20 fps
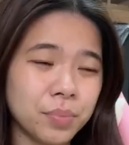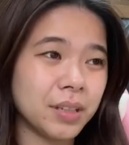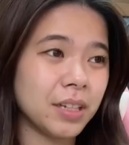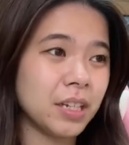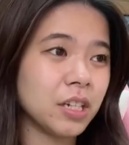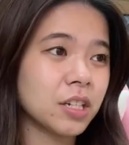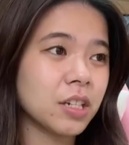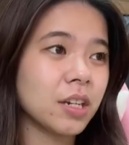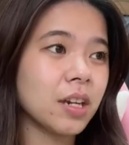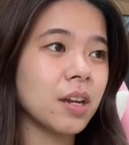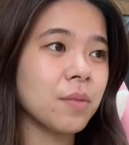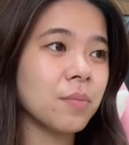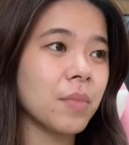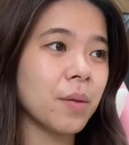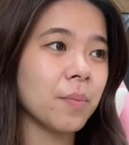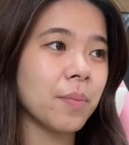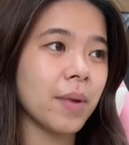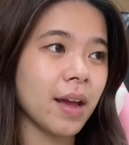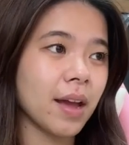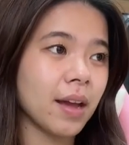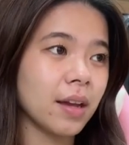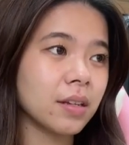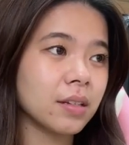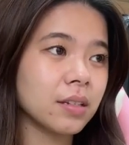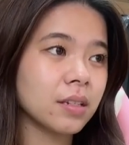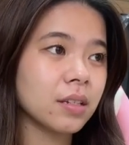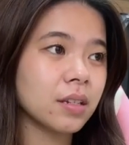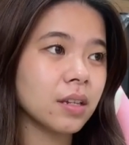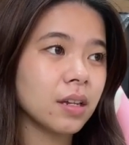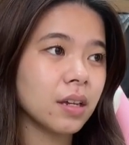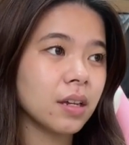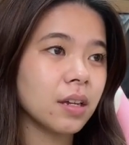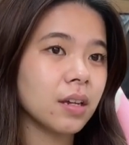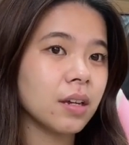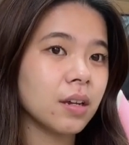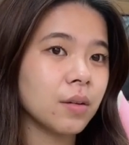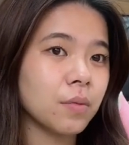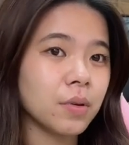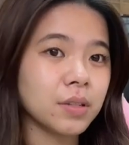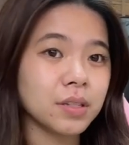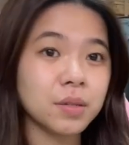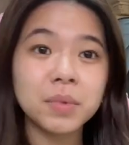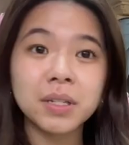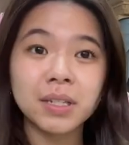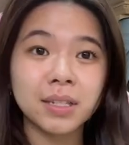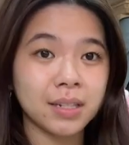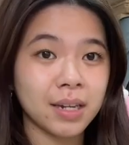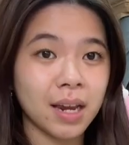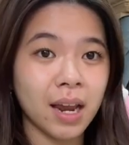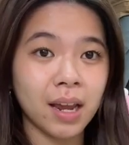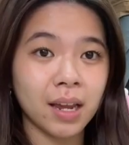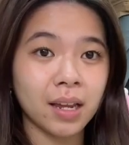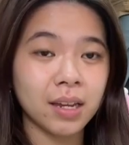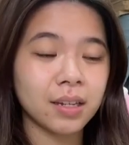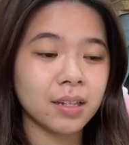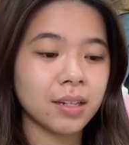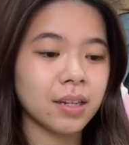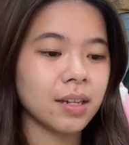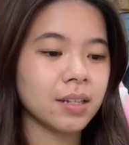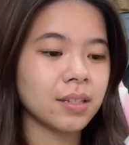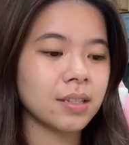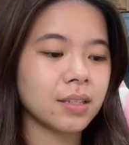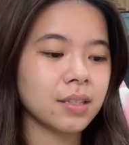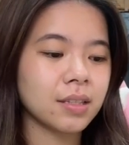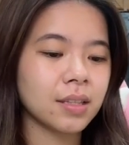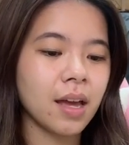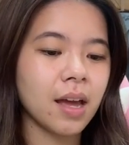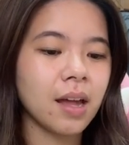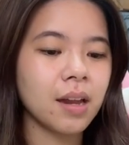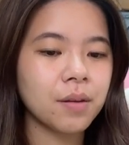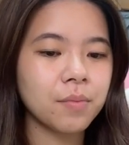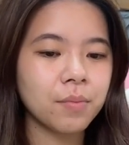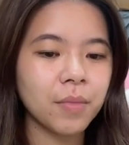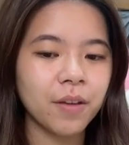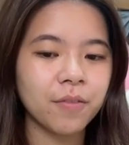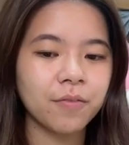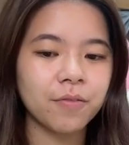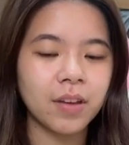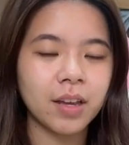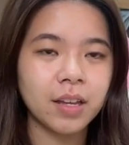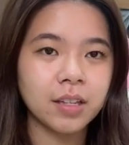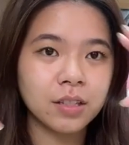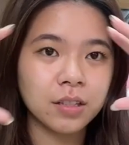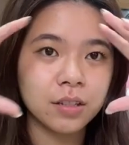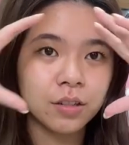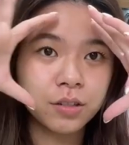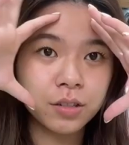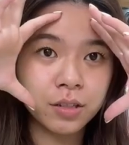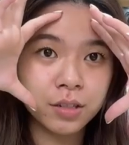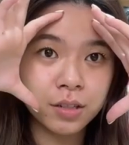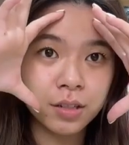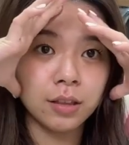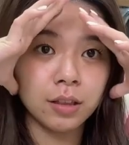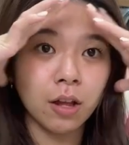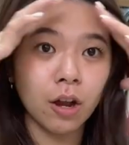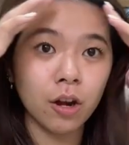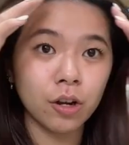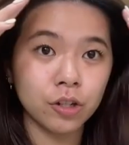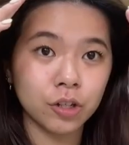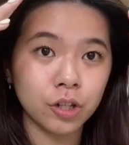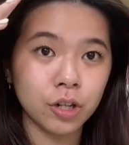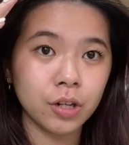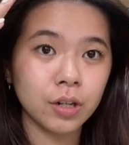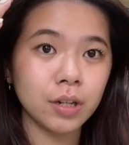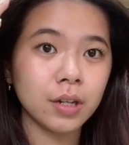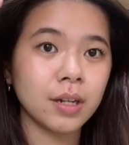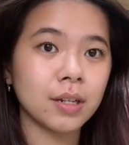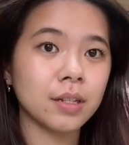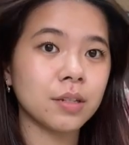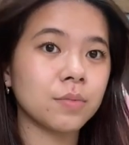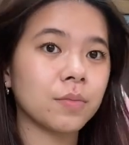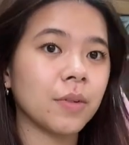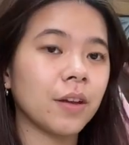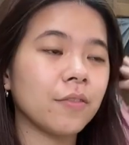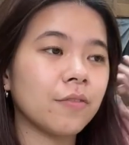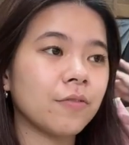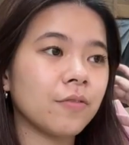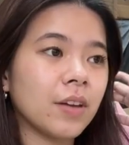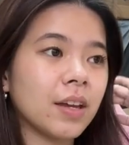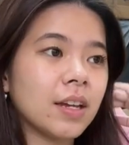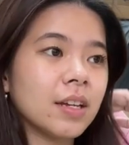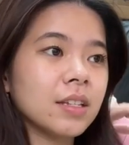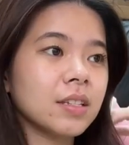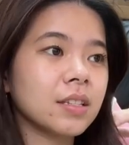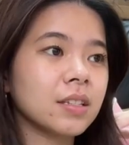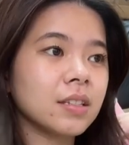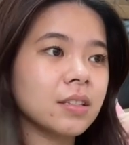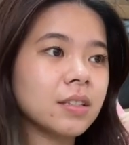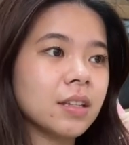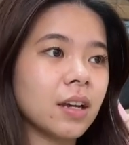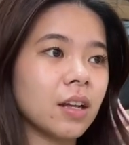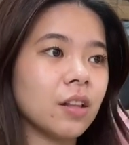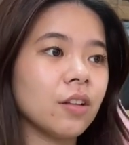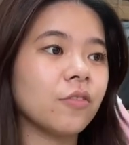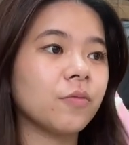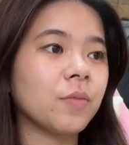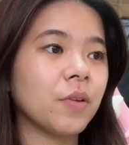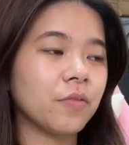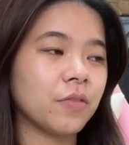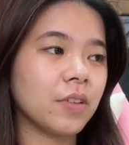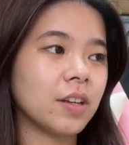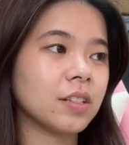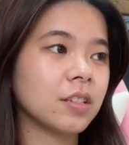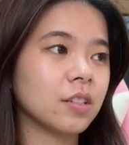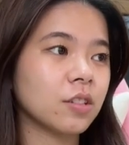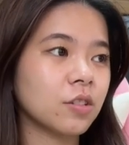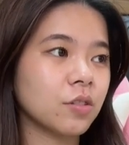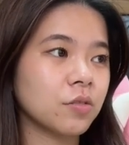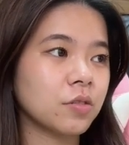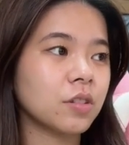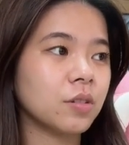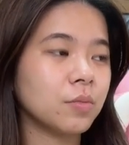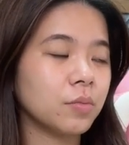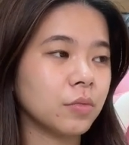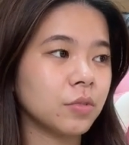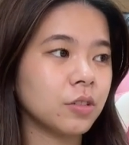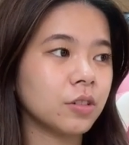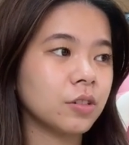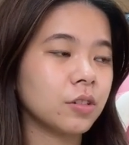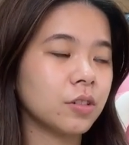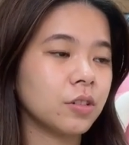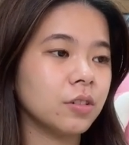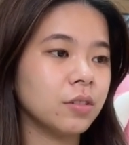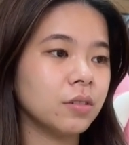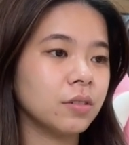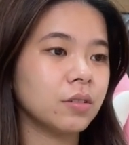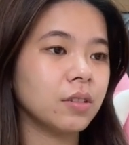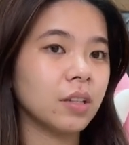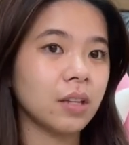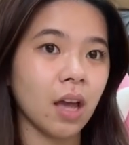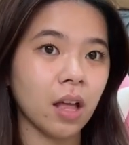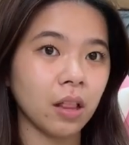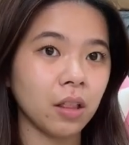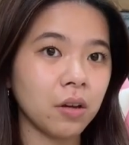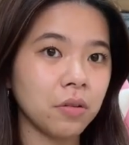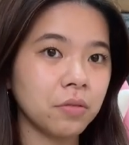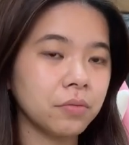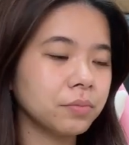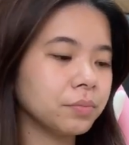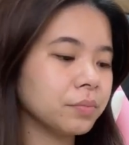Bleaching my bangs was a mistake because then my face looks larger because my face, the color of my face is so similar to the yellow.